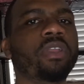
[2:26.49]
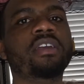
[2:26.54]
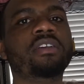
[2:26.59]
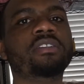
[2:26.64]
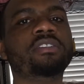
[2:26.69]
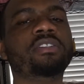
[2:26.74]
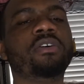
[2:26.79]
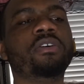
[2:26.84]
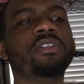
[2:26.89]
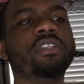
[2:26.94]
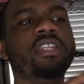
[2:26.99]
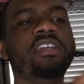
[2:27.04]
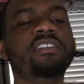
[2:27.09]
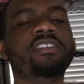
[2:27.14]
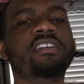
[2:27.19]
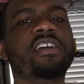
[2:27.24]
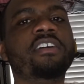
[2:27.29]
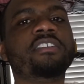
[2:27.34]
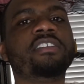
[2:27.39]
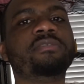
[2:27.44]
So these
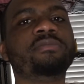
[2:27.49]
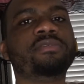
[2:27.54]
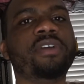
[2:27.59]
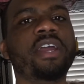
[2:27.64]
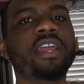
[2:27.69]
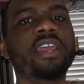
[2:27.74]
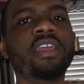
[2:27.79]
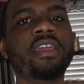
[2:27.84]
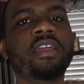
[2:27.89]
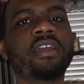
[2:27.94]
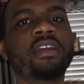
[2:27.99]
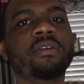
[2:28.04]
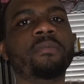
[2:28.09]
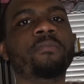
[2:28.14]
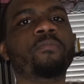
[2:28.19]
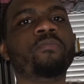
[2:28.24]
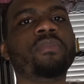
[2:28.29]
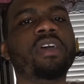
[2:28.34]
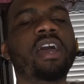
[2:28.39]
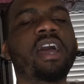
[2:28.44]
customers right
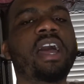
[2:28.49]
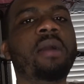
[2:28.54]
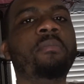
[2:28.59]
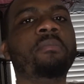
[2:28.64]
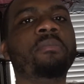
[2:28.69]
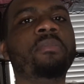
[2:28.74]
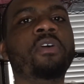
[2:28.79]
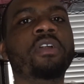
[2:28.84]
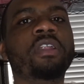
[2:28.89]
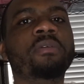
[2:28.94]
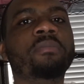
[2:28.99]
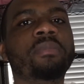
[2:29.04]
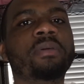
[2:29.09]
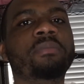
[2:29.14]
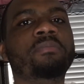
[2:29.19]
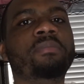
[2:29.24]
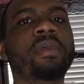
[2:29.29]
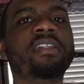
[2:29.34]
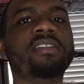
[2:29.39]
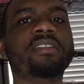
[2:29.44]
here, I'm gonna
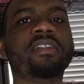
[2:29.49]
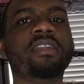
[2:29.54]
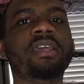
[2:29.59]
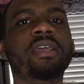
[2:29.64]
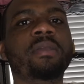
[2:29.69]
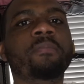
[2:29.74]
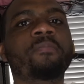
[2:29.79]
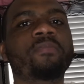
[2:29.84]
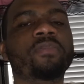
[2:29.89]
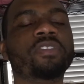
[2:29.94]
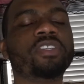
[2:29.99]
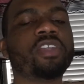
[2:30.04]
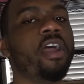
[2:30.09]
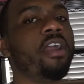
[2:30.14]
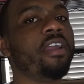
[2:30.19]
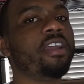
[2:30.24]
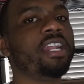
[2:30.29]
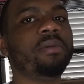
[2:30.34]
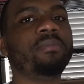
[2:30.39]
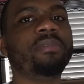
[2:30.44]
basically
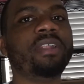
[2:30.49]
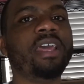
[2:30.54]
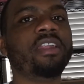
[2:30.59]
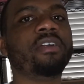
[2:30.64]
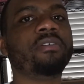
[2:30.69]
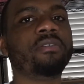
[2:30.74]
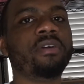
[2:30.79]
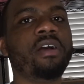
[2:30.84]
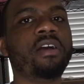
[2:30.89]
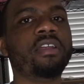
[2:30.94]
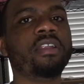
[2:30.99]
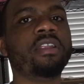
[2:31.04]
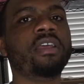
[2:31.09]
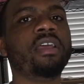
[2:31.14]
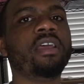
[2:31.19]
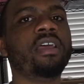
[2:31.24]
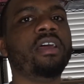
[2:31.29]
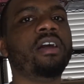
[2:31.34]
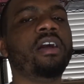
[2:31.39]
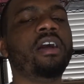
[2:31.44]
target them later on
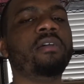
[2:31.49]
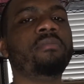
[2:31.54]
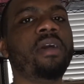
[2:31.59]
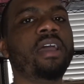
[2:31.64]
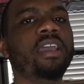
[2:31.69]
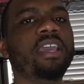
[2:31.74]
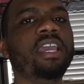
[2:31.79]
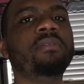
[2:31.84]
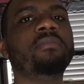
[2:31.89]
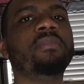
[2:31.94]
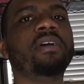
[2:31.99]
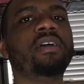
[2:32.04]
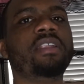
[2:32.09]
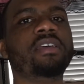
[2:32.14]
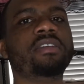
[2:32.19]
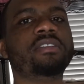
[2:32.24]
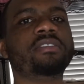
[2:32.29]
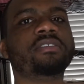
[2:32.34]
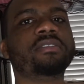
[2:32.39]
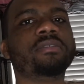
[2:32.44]
my email
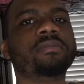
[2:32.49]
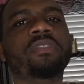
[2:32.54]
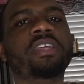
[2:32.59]
list.